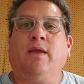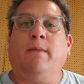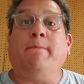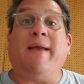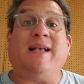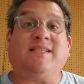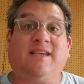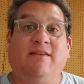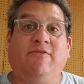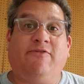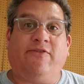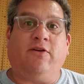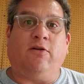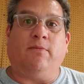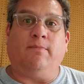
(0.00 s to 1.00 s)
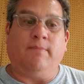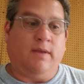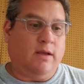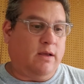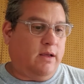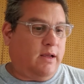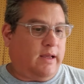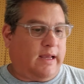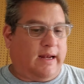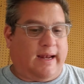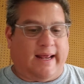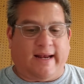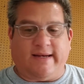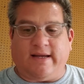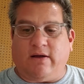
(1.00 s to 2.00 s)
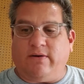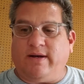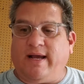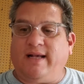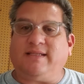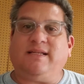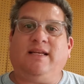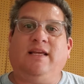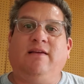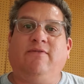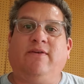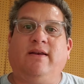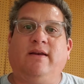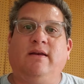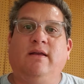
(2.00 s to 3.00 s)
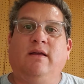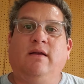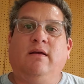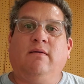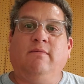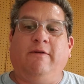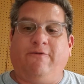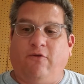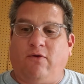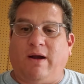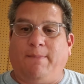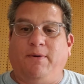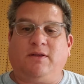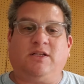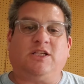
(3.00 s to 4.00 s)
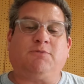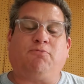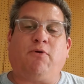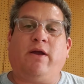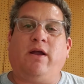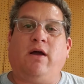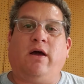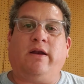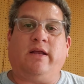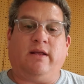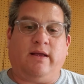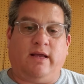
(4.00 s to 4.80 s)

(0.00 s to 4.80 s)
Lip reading: masking film and lay it down nice and even before I put the spray on it.